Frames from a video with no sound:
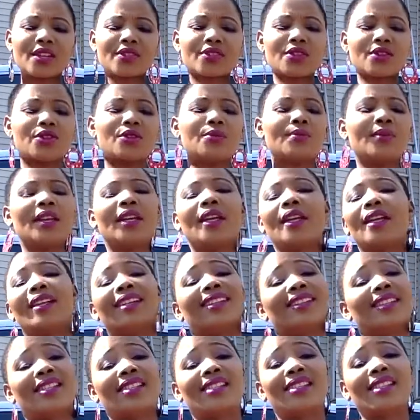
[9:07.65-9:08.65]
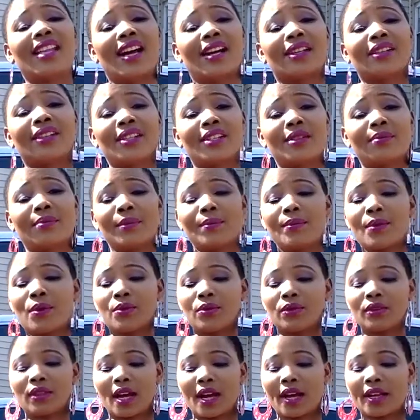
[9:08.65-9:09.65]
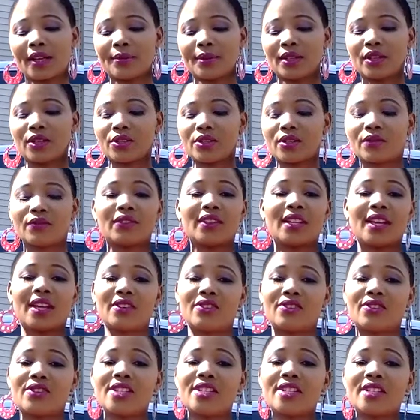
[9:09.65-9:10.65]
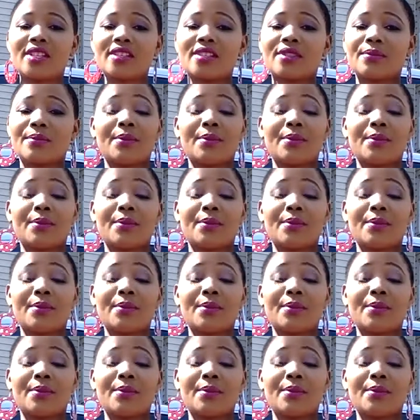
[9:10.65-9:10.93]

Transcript: So to me, hearing this, that there's people who died because of their origins,